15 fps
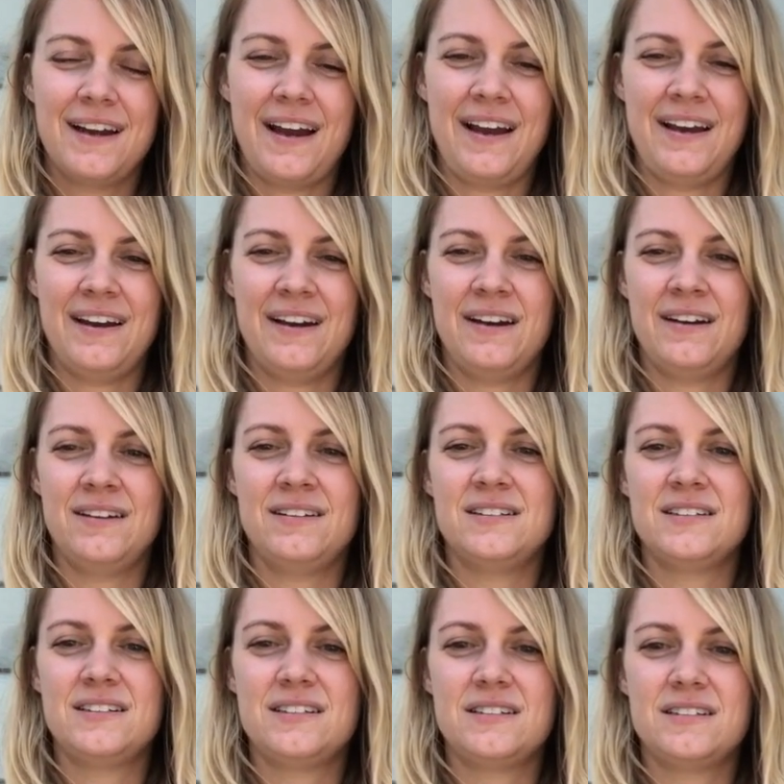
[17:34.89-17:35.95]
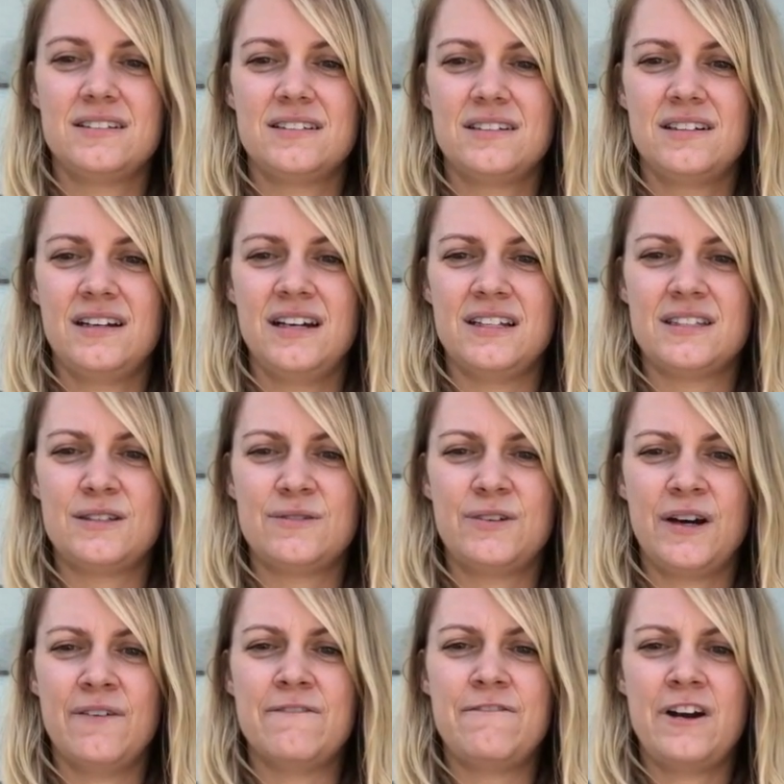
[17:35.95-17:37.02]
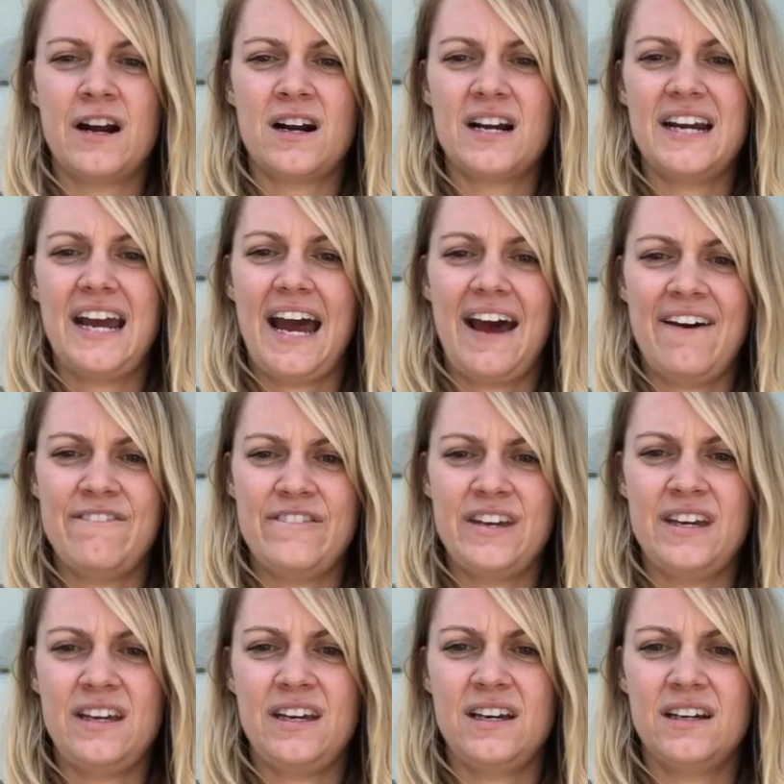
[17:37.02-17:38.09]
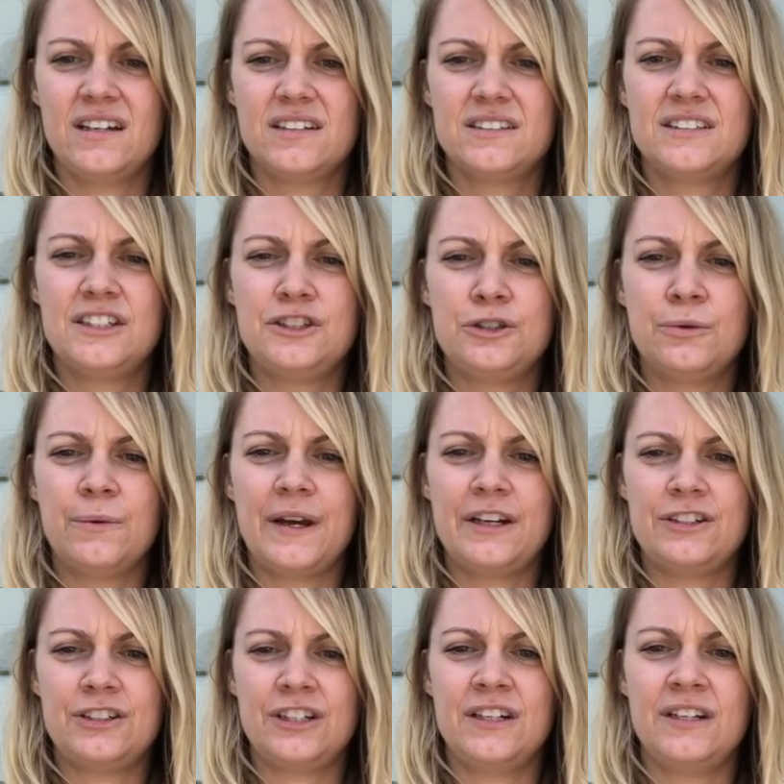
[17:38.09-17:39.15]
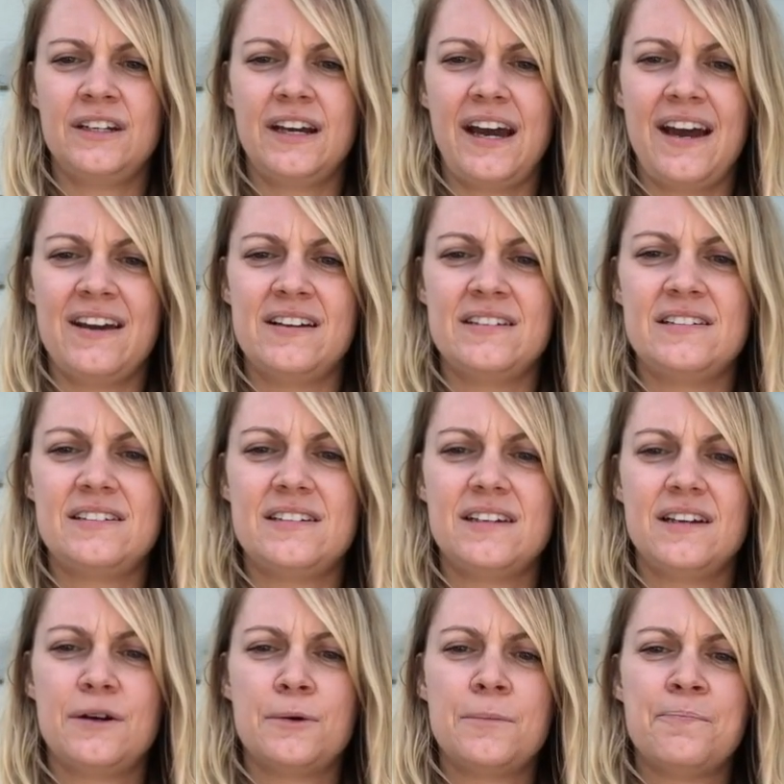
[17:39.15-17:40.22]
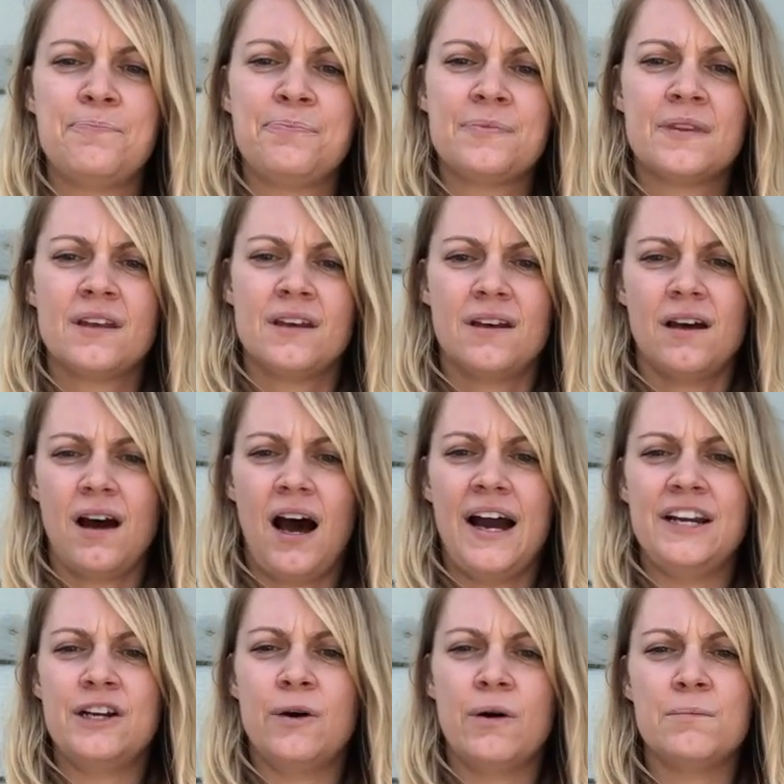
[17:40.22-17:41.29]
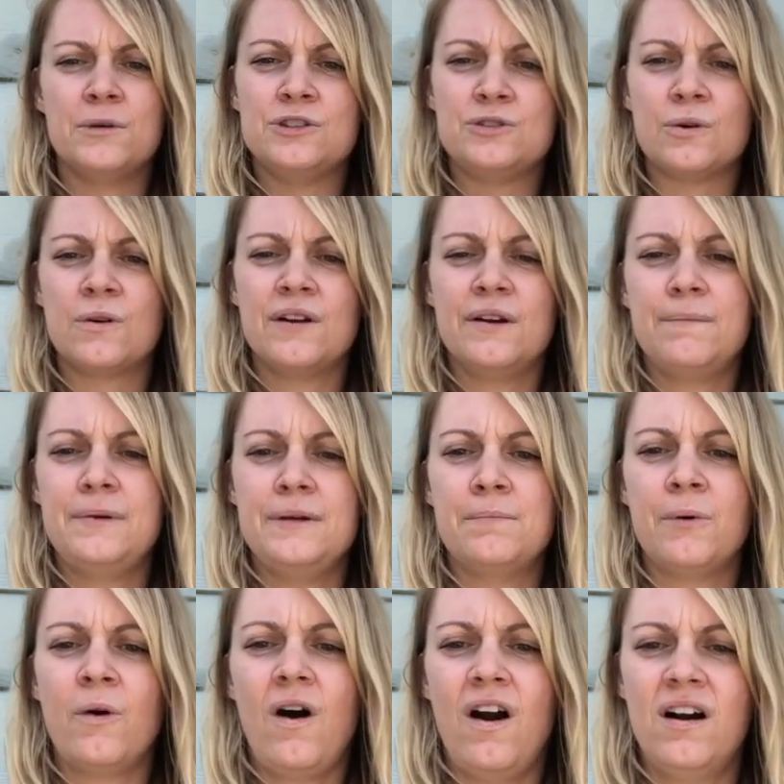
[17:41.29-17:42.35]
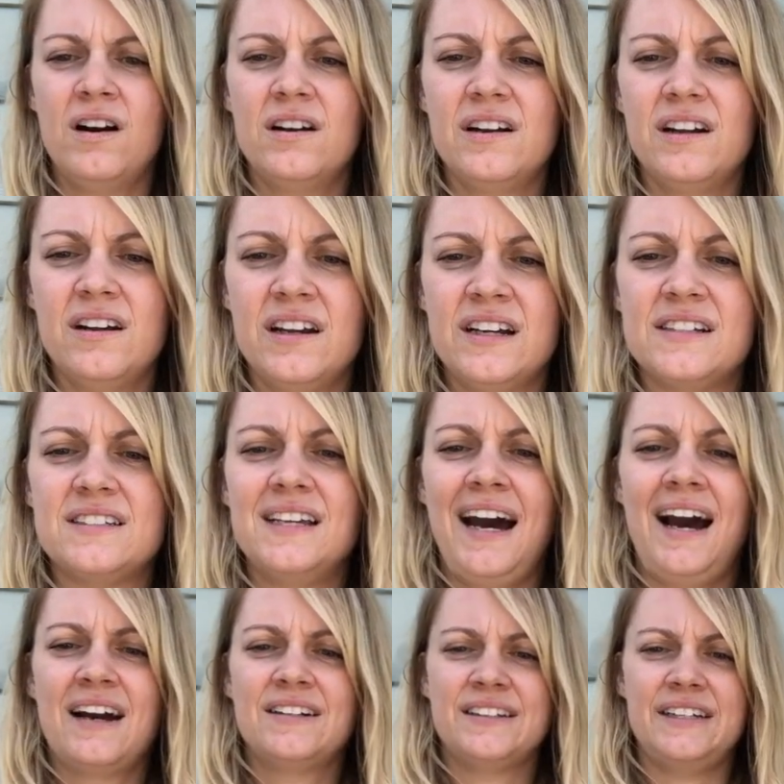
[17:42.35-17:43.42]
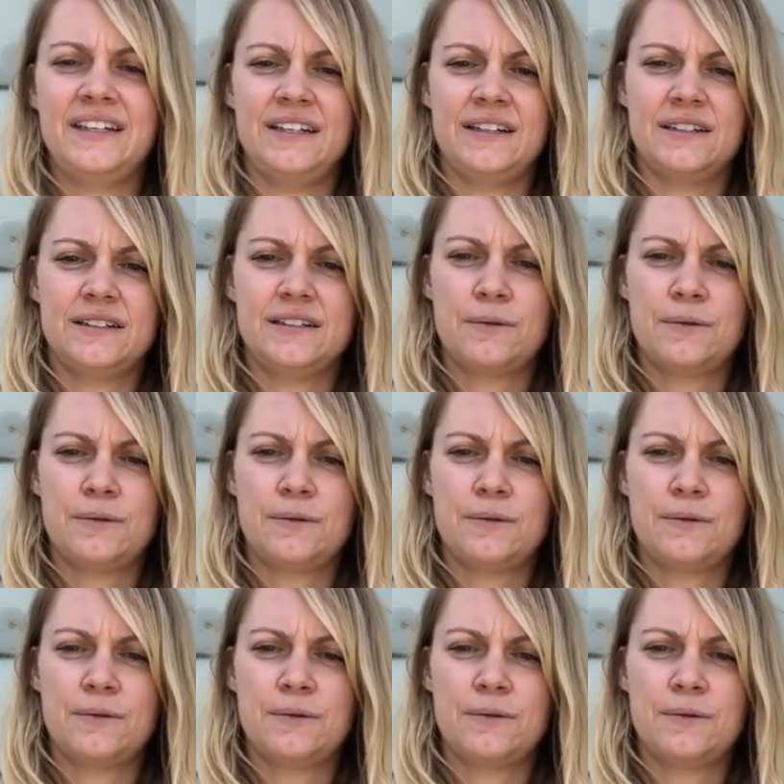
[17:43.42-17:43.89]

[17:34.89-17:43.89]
and it's a very heavy situation. And I know a majority of people aren't exactly